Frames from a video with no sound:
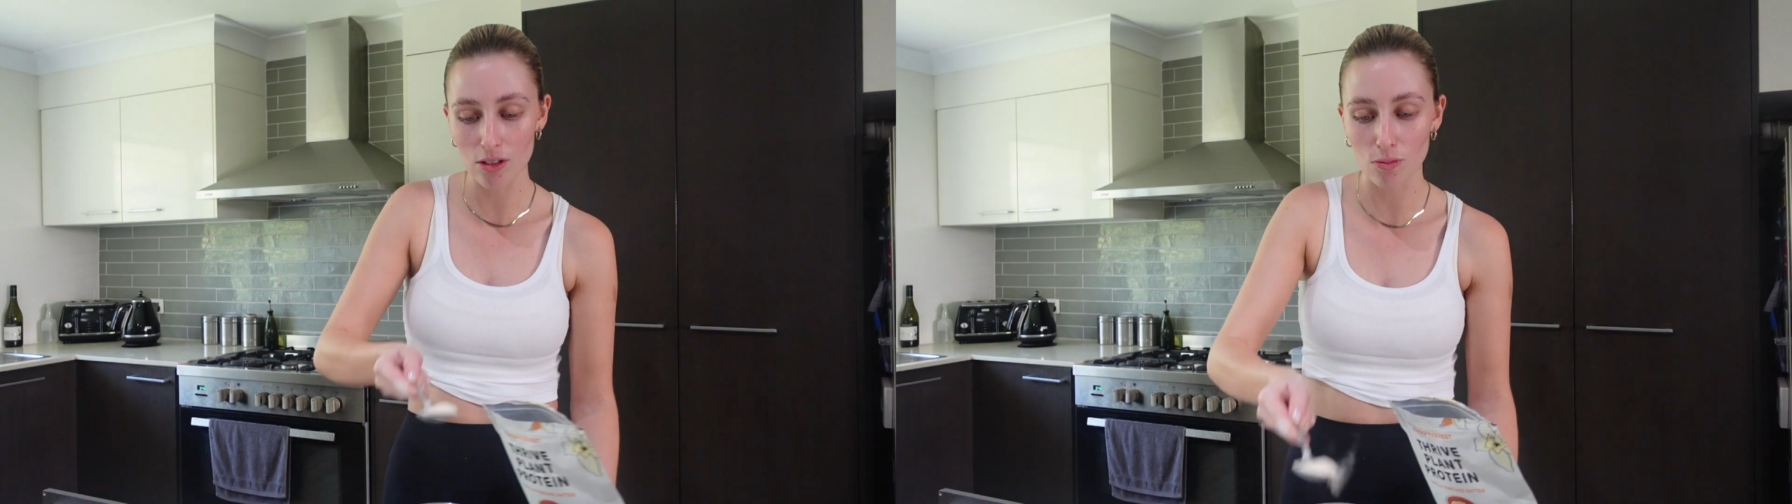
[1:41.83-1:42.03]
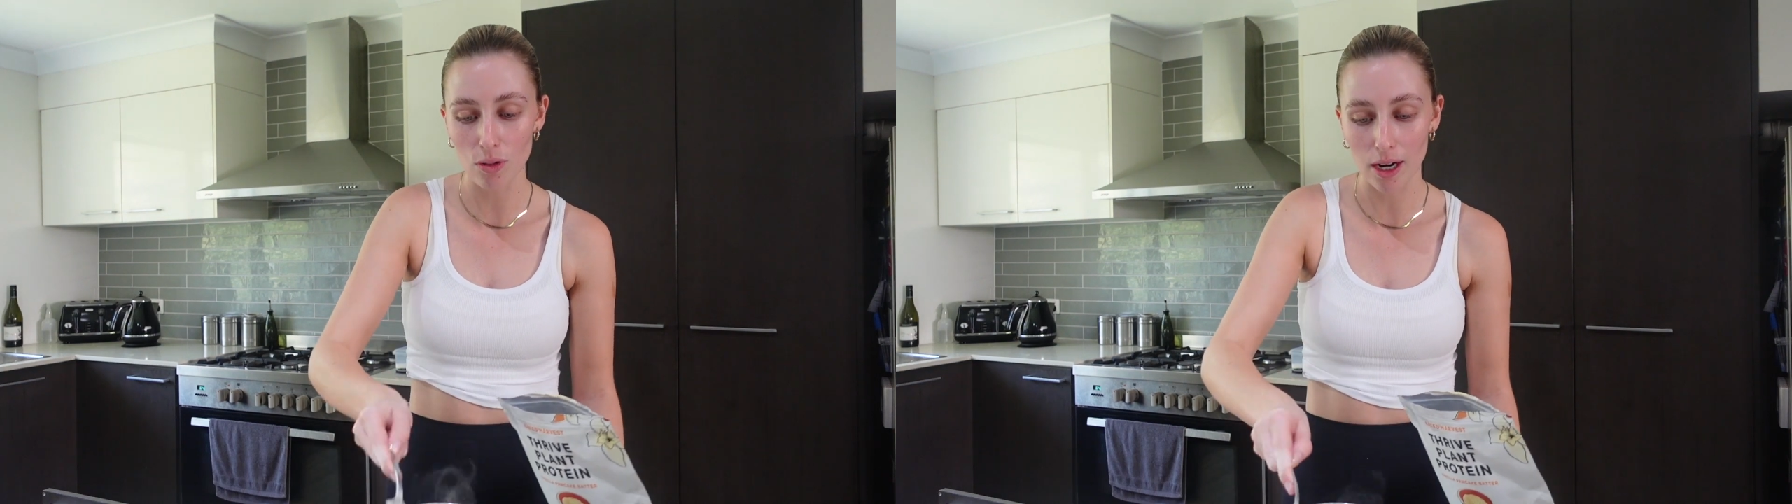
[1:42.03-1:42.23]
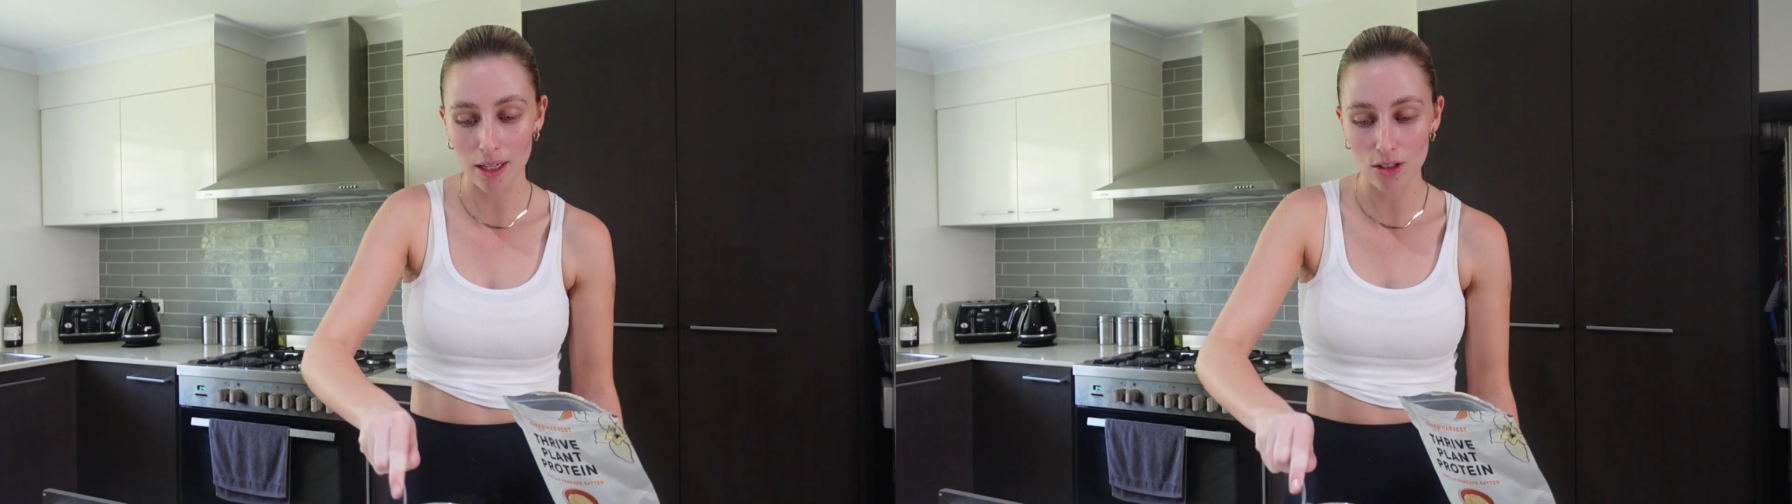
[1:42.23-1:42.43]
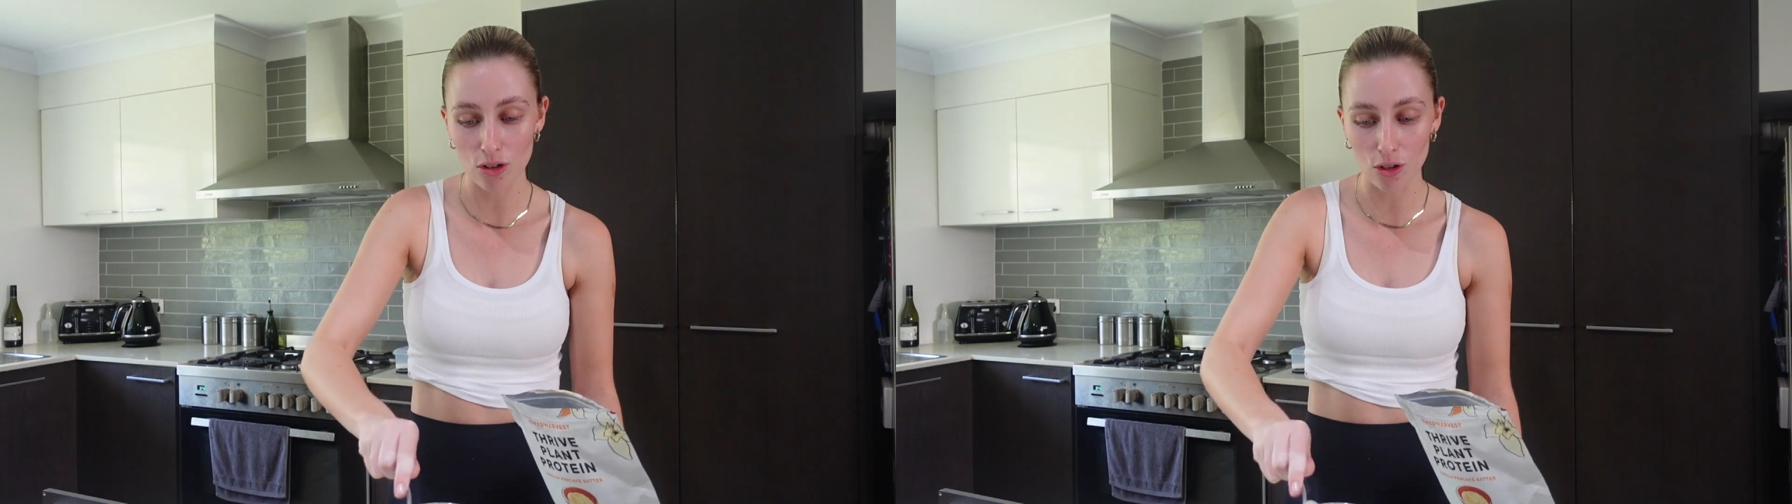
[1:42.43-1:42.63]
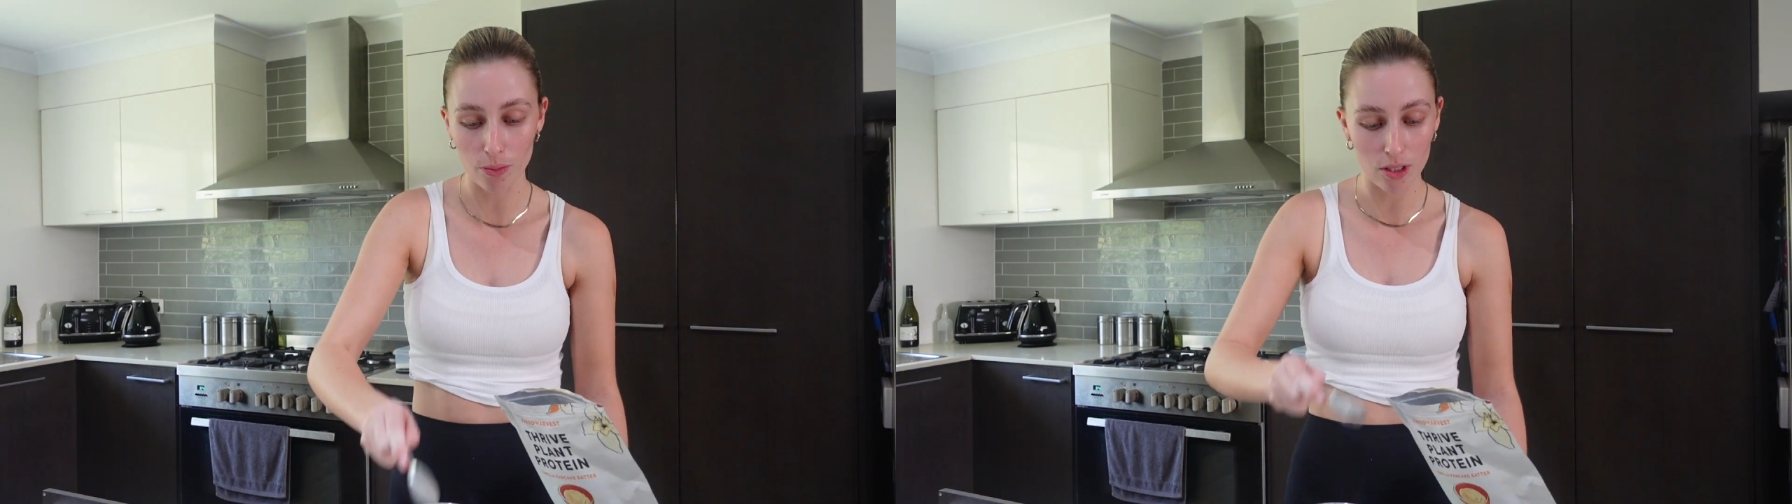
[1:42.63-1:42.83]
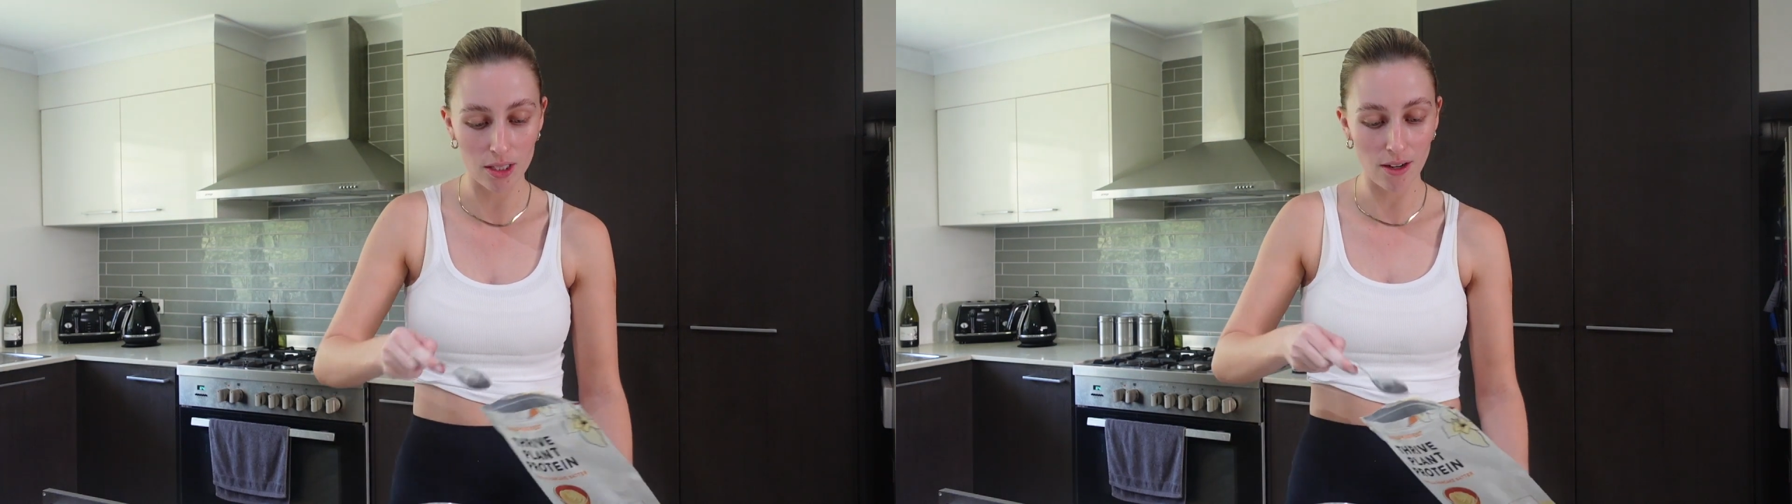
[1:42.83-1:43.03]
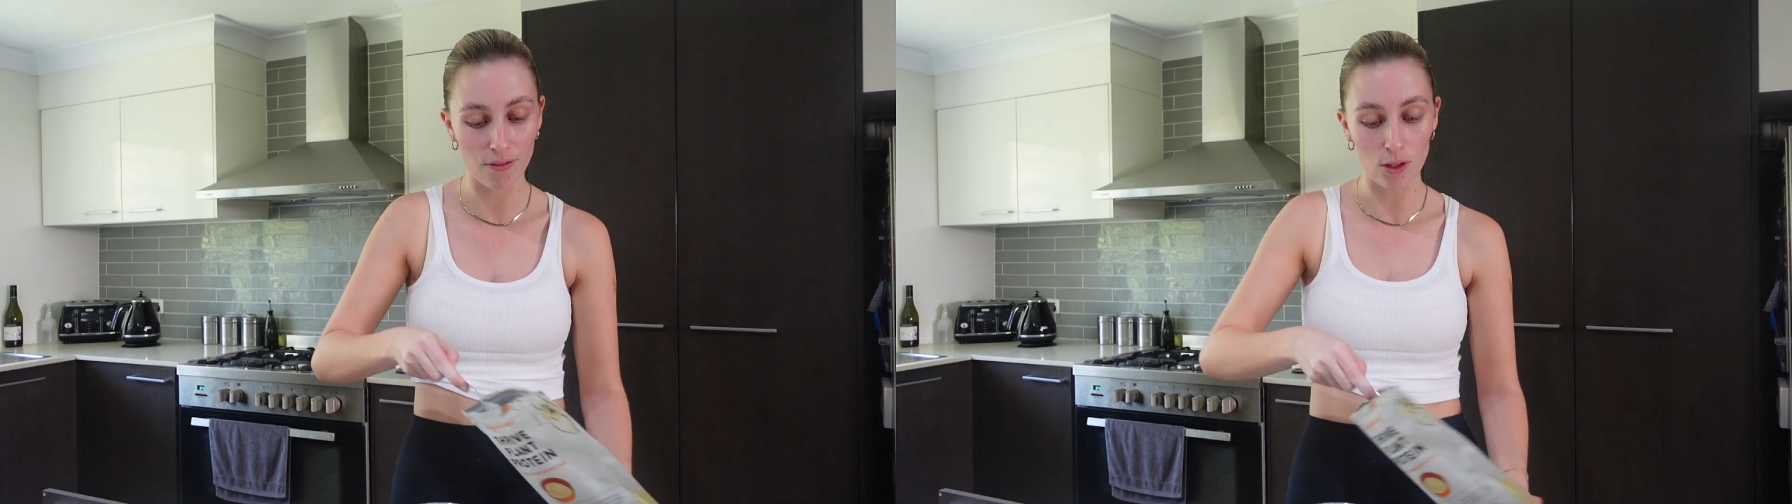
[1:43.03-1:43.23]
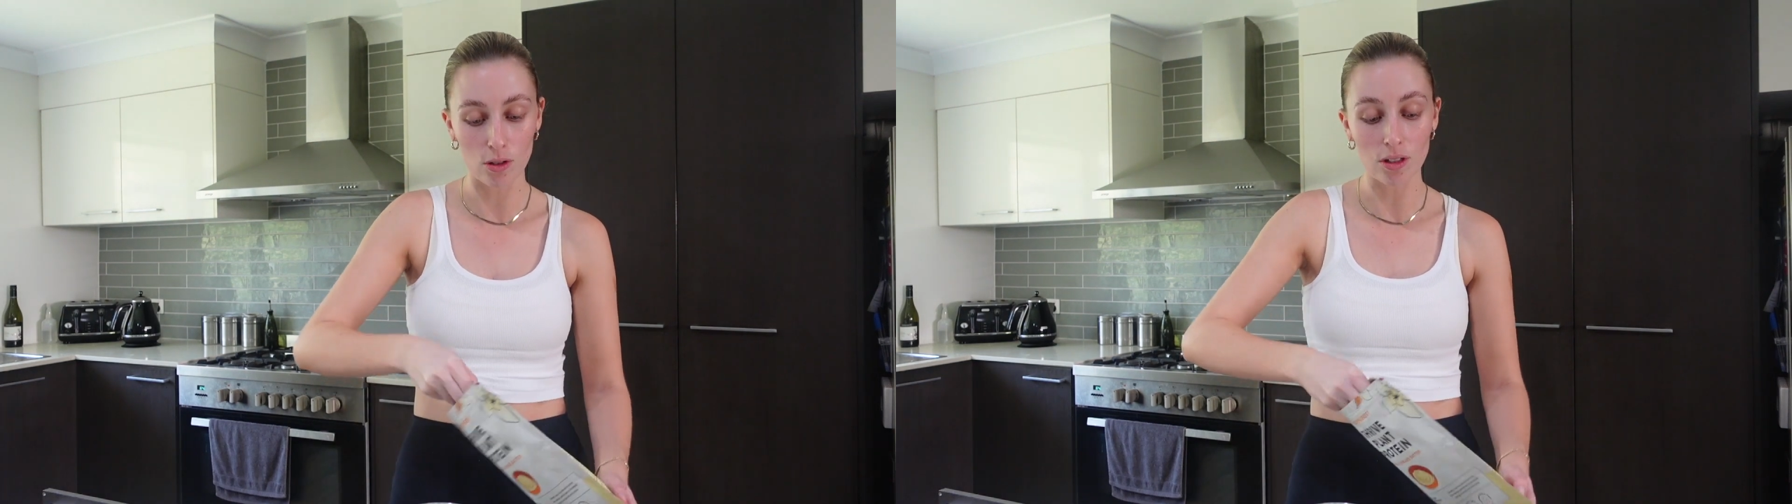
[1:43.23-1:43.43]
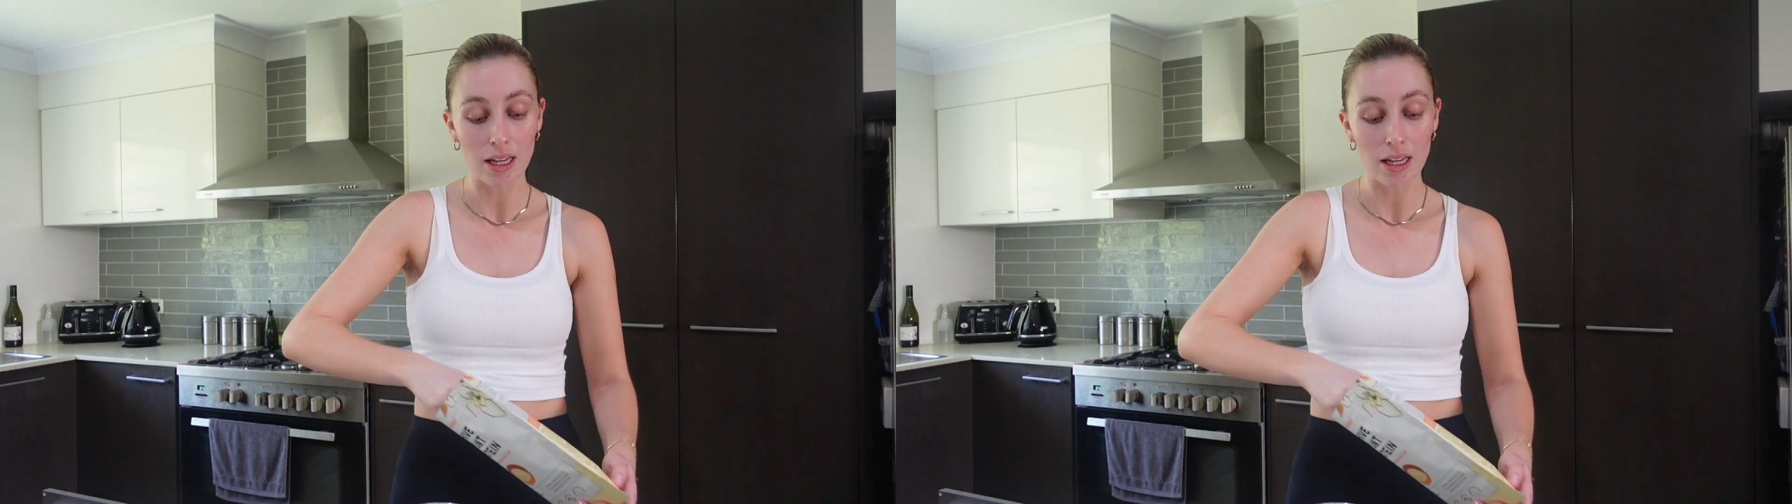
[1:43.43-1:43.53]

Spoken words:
of what I need to do because I feel